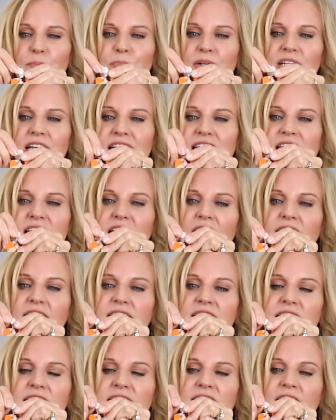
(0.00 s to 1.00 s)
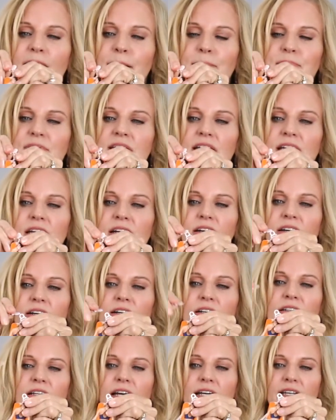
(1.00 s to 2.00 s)
but it unsnaps
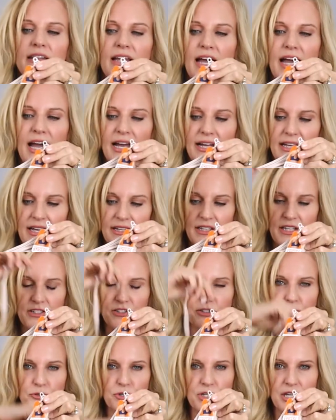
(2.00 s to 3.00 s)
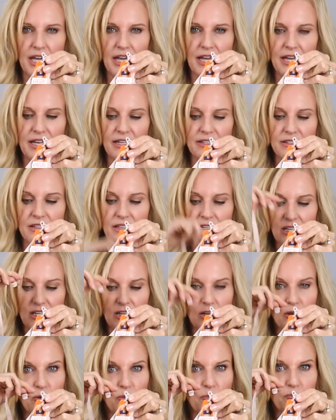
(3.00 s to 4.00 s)
here like that, and then you can
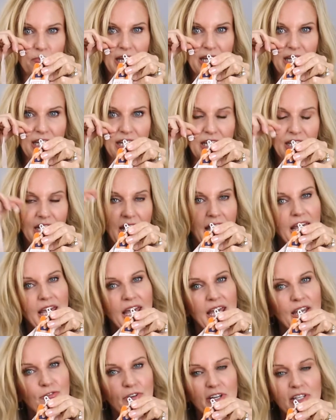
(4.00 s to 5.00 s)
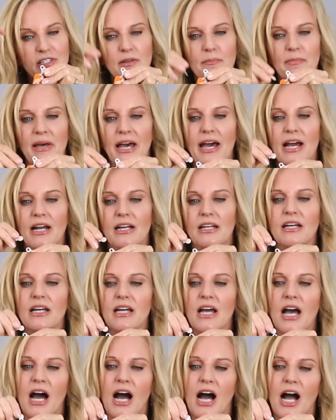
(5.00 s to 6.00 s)
make it a racer back.
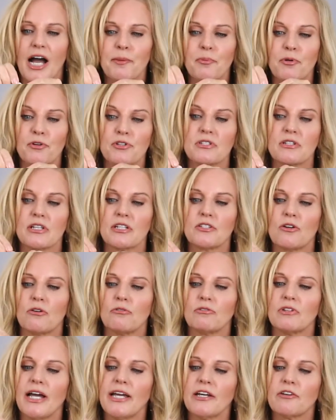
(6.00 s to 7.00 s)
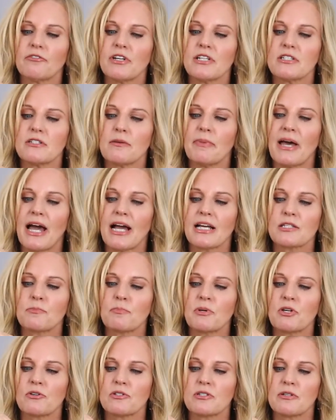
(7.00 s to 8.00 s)
I personally don't like racer backs
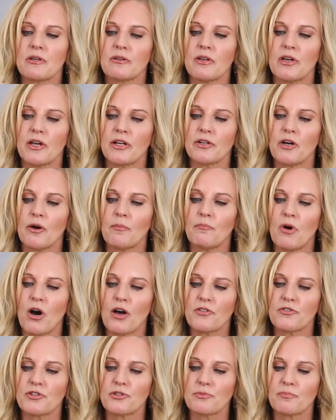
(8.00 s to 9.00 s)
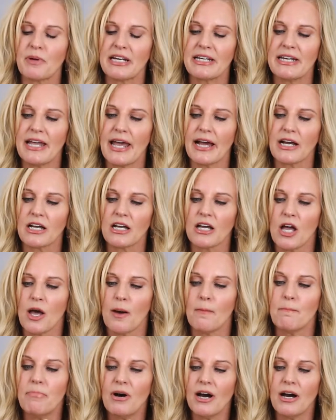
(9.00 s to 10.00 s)
because it bothers my neck,
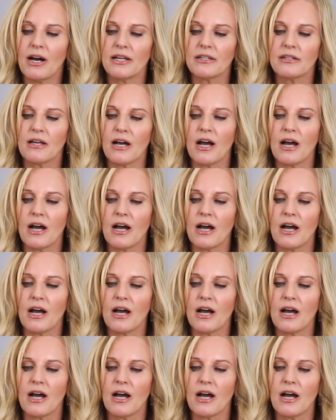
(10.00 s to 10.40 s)
but